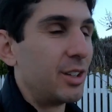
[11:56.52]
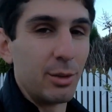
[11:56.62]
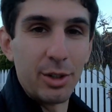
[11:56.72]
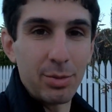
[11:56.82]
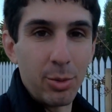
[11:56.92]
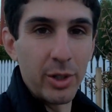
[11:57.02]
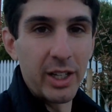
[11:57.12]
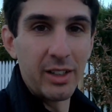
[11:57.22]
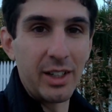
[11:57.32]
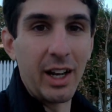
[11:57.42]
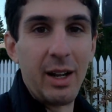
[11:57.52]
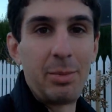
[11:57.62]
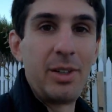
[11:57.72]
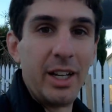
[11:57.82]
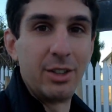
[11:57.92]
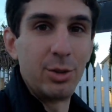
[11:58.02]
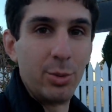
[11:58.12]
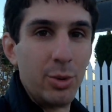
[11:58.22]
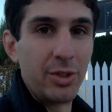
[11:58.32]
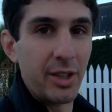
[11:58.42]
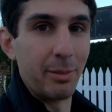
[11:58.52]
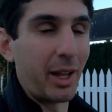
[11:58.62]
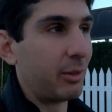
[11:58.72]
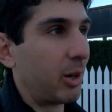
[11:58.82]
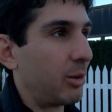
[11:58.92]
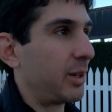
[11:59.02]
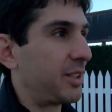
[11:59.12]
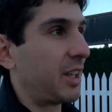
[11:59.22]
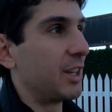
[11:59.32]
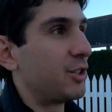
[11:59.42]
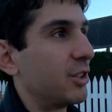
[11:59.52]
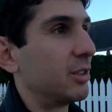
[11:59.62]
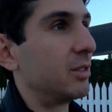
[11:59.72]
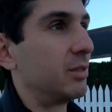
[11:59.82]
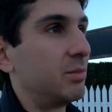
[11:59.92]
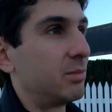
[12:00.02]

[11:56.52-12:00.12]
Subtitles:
So we're just walking up now towards the main railway station